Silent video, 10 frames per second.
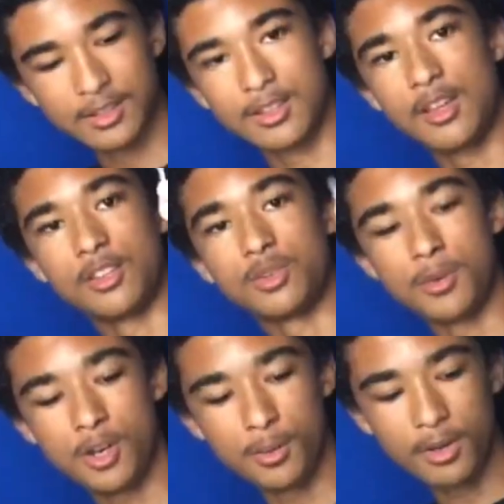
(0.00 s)
a
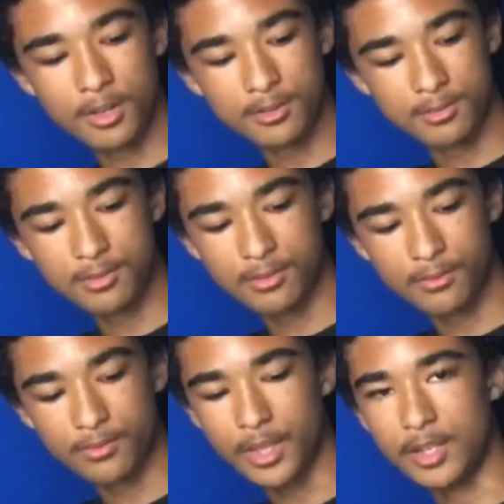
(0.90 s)
smaller one,
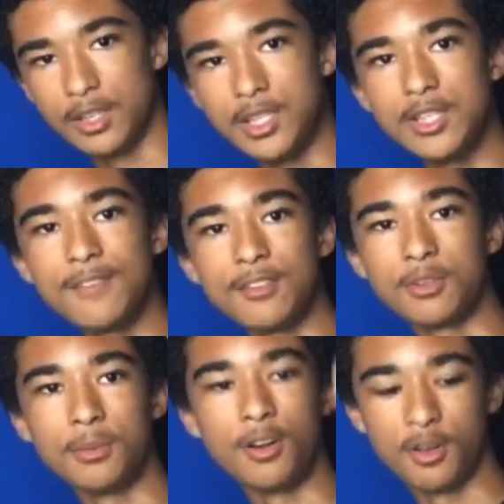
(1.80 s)
an even
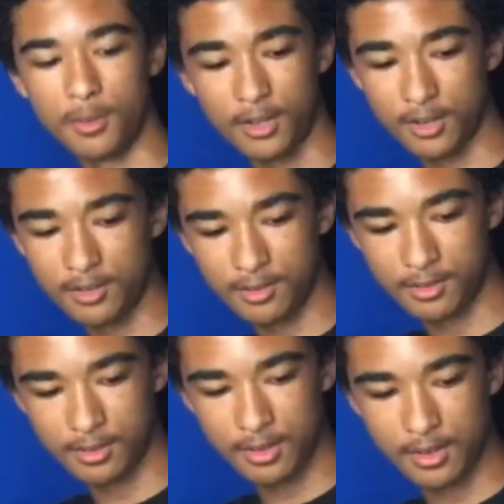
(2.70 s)
smaller one.
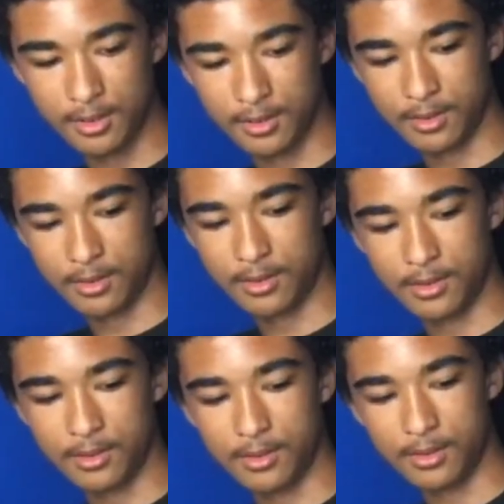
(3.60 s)

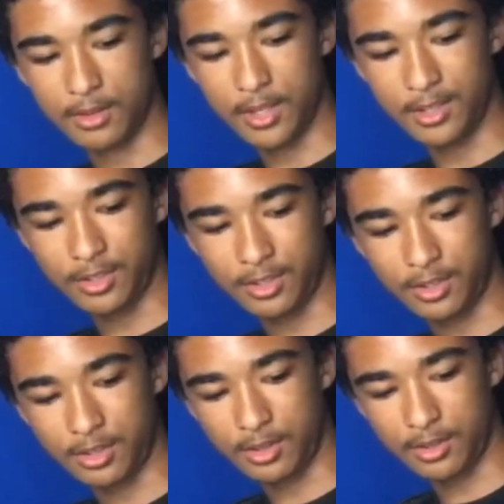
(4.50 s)

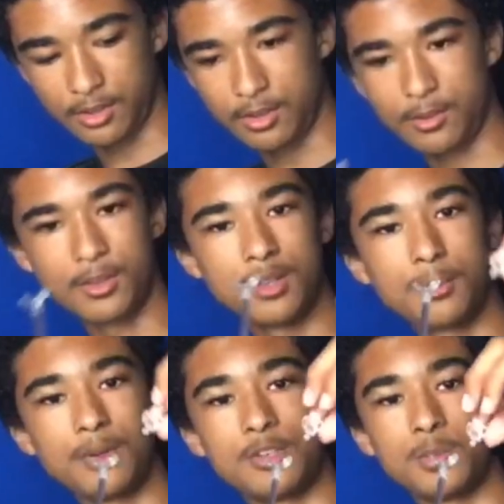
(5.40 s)
This one,
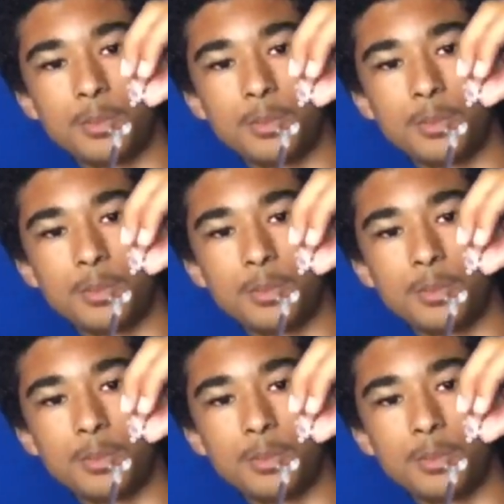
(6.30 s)
which